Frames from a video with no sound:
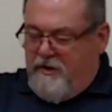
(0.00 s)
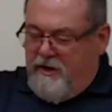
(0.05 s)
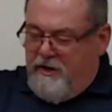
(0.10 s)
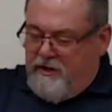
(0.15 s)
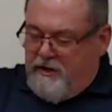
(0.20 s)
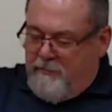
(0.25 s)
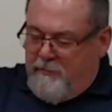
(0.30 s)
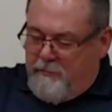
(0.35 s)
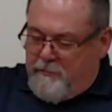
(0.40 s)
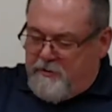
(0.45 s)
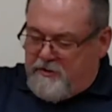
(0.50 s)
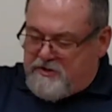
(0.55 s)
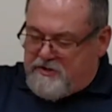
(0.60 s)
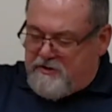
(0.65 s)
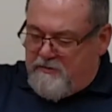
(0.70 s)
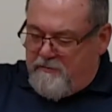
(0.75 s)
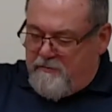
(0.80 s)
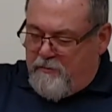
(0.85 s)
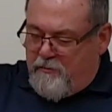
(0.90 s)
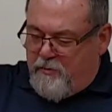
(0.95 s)
Let me put
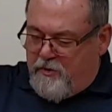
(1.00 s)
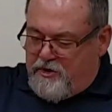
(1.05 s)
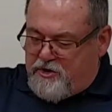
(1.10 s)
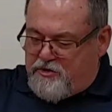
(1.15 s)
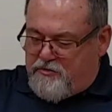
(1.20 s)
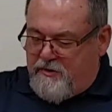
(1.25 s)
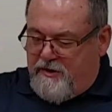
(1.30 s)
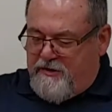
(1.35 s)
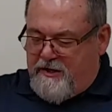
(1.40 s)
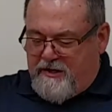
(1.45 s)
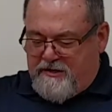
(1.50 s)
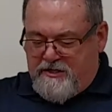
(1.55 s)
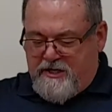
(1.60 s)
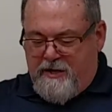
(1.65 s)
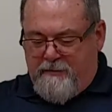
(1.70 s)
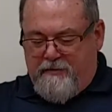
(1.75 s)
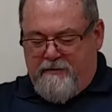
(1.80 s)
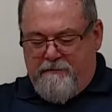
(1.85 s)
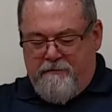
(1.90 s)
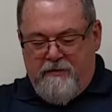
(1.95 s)
some moisture on that
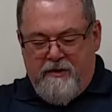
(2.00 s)
table.